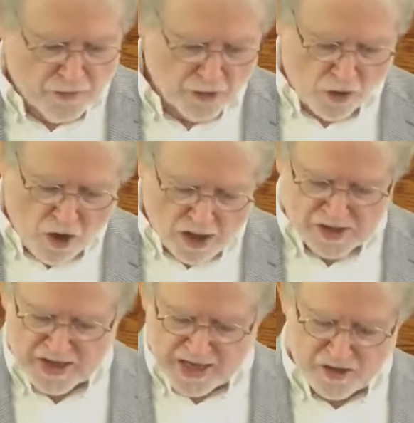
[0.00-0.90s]
The law
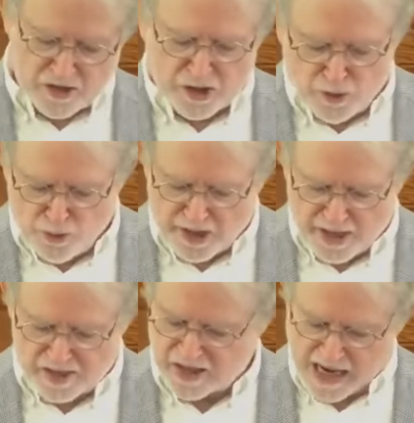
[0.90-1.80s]
says, do
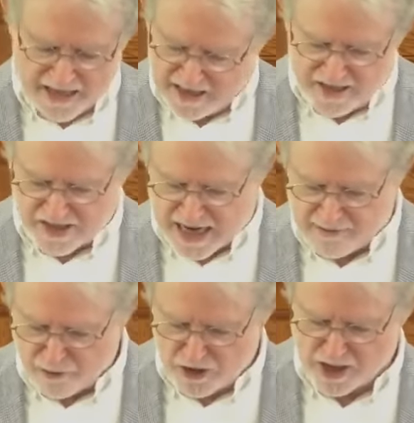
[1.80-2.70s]
this, and it is
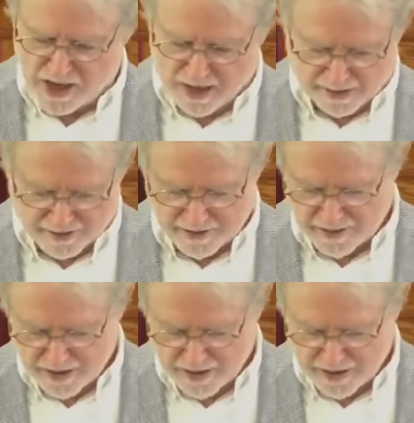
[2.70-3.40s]
never done.